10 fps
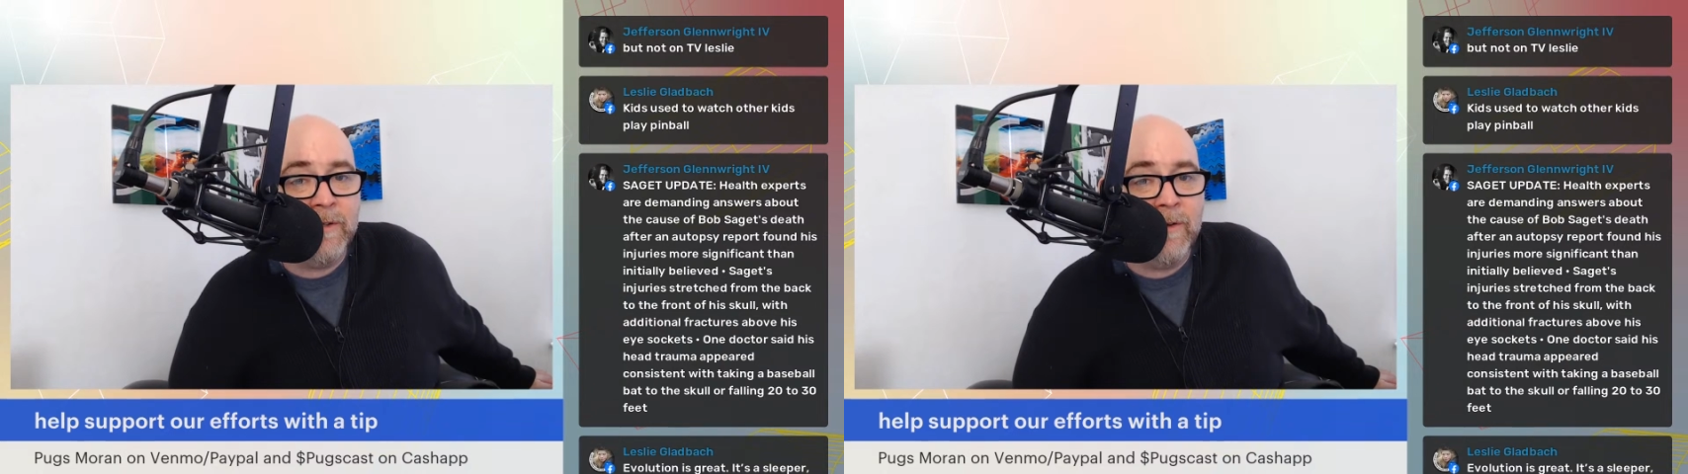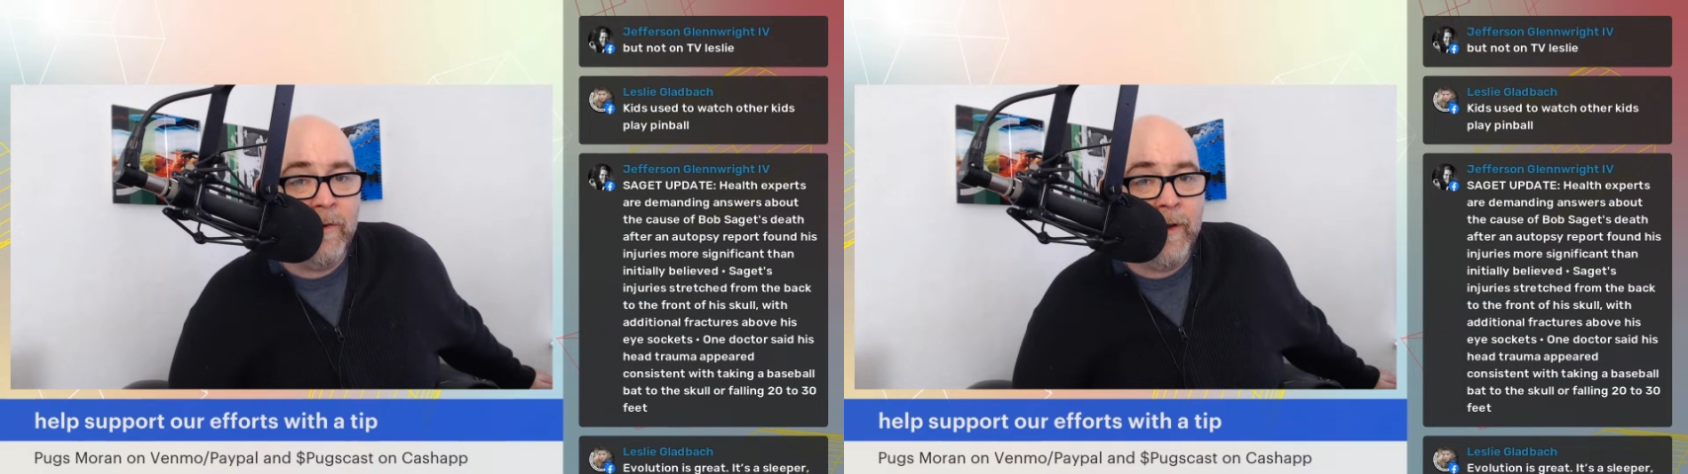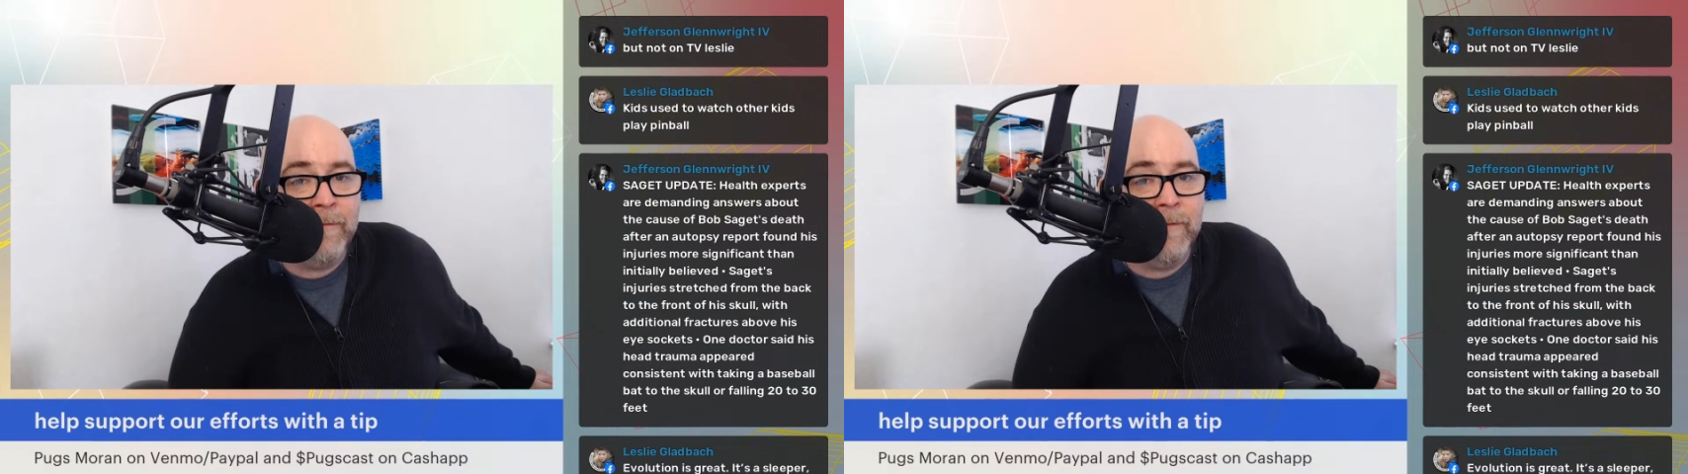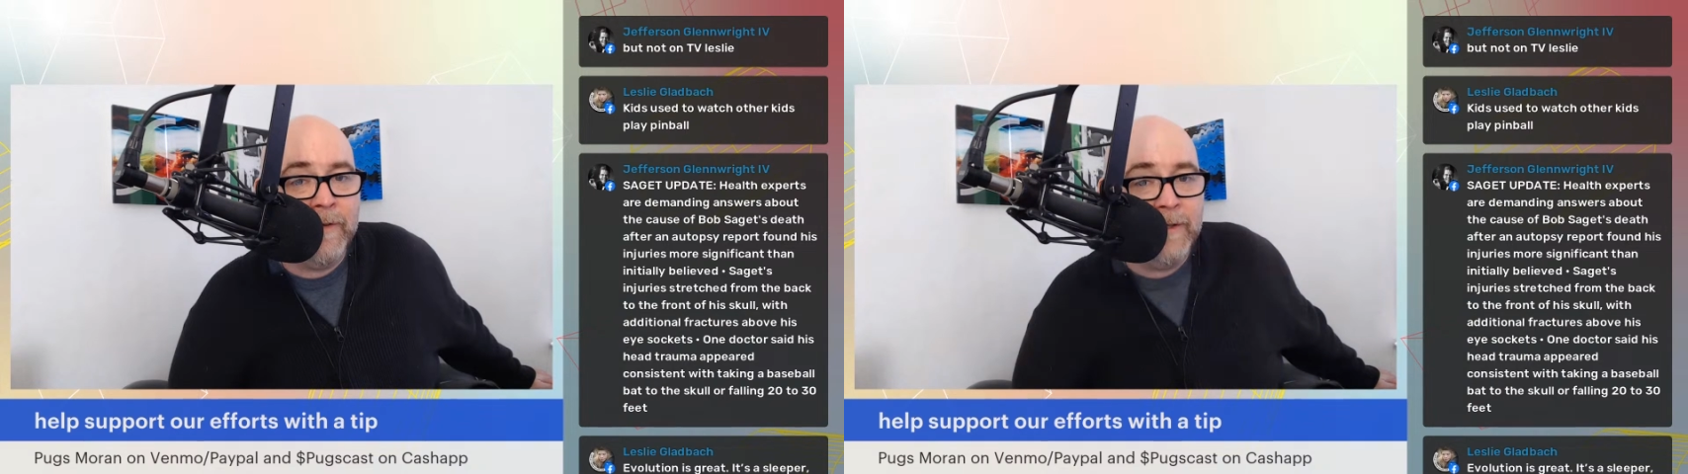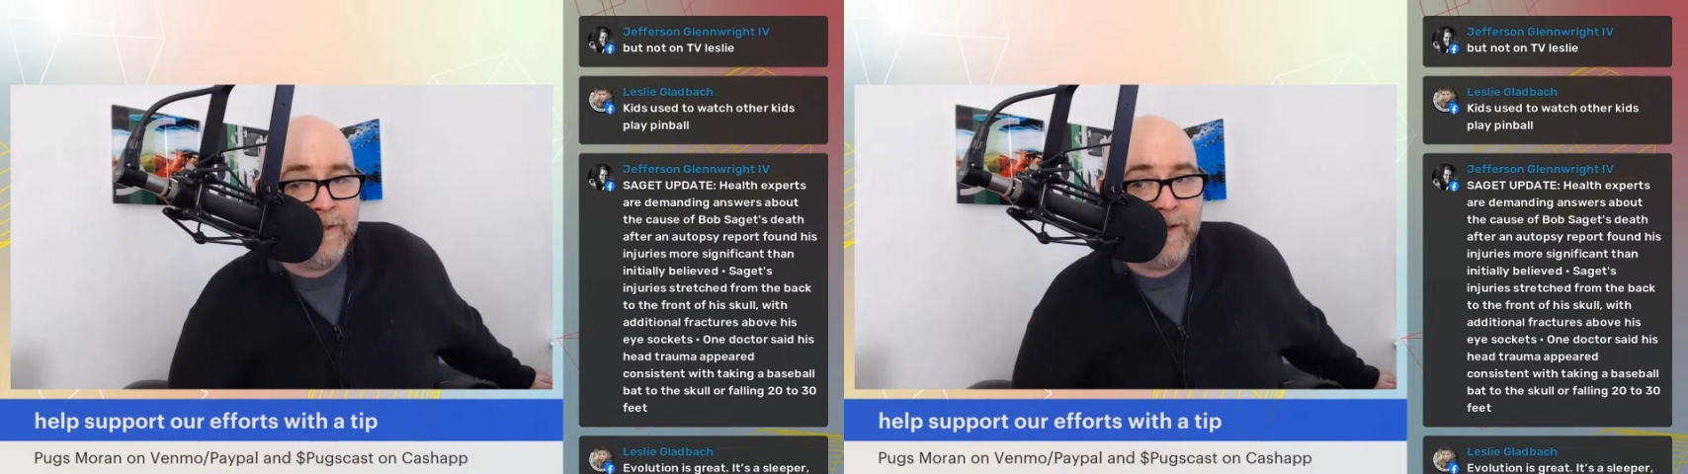that are going on for
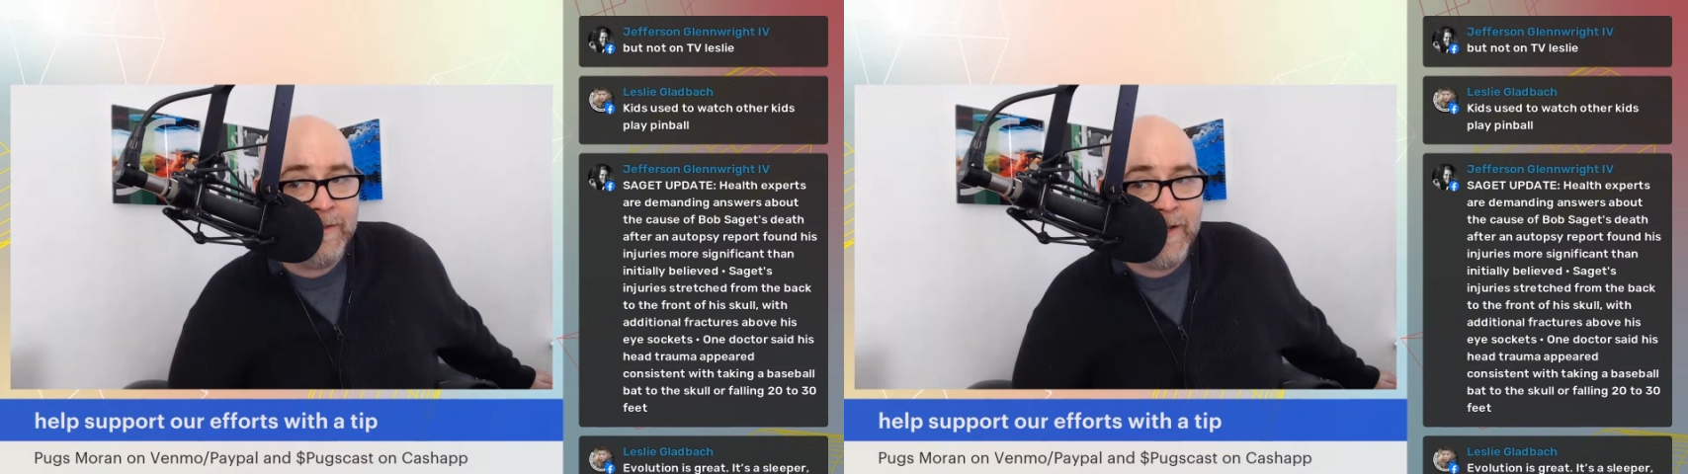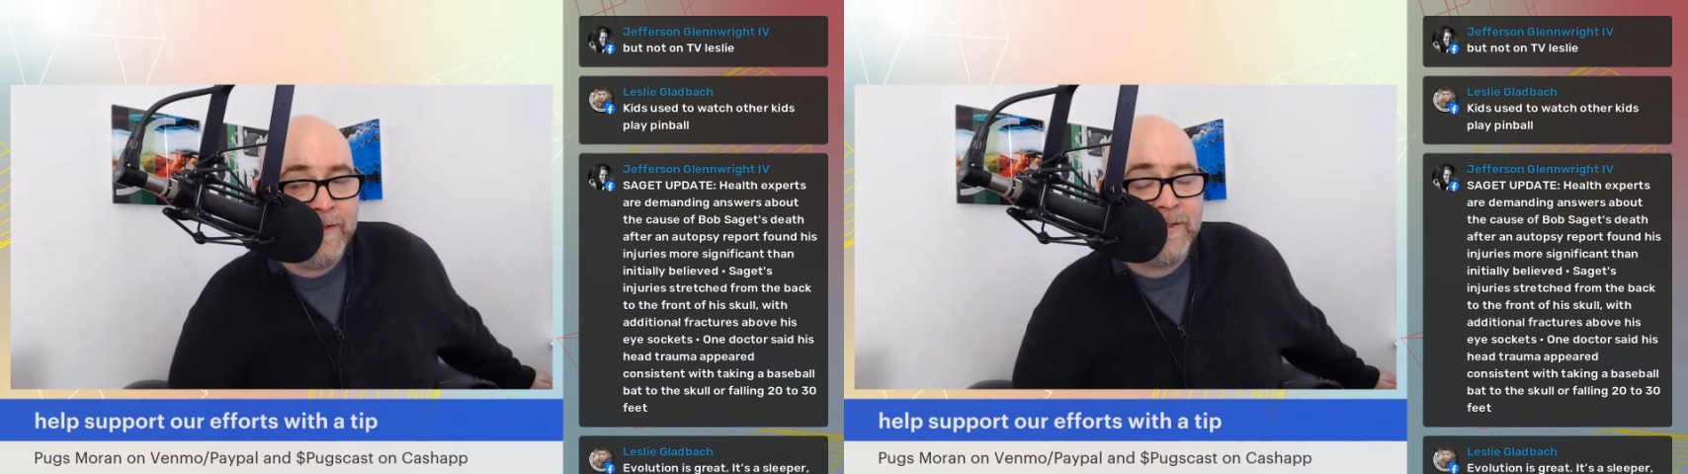Valentine's Day,